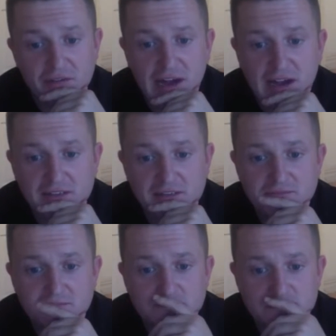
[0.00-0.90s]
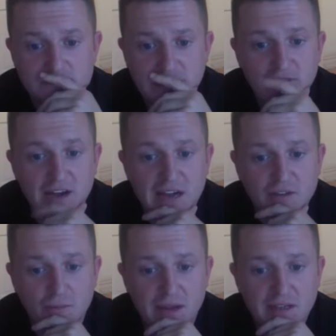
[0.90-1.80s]
react and
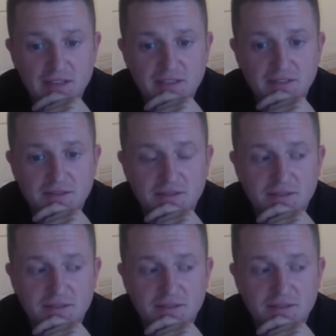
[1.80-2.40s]
react en masse.